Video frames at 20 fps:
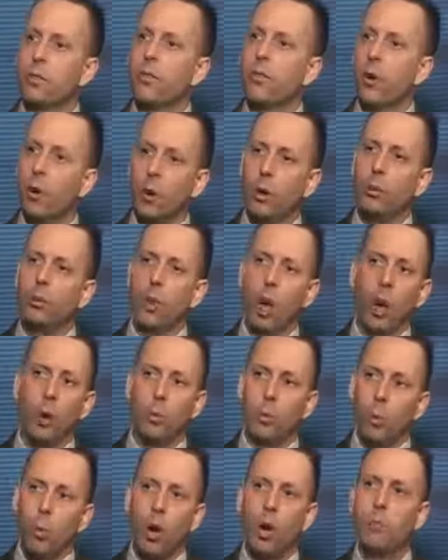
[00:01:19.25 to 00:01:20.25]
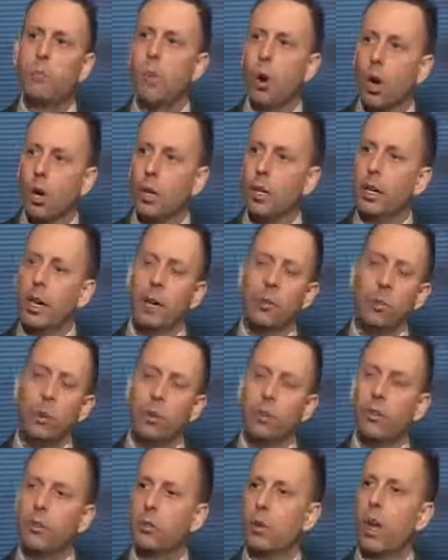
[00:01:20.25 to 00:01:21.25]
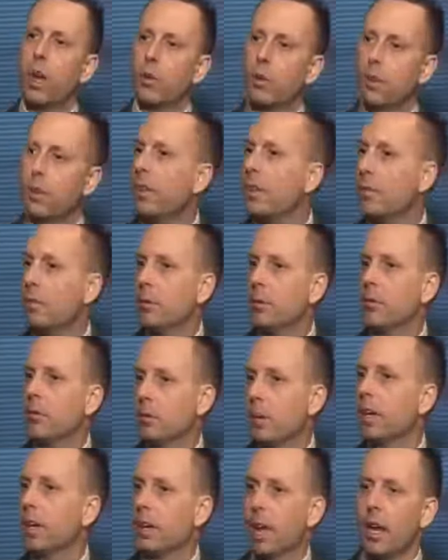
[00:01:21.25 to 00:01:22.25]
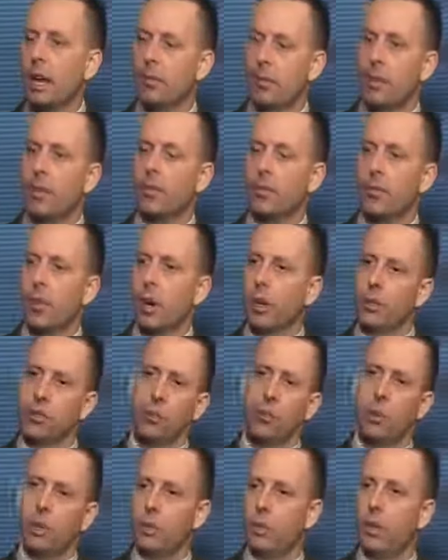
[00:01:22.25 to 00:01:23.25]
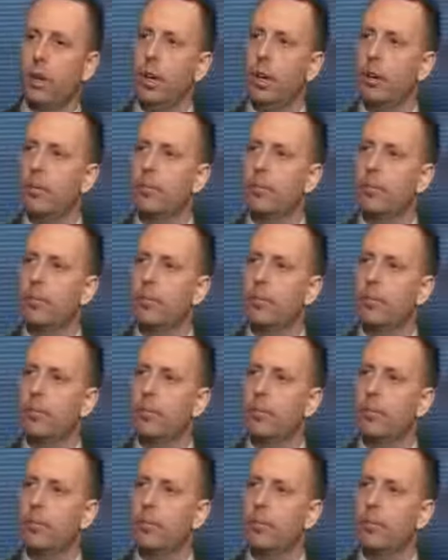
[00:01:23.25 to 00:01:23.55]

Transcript: focus on one market and one strategy? Are they able to trade a lot of different markets at one time?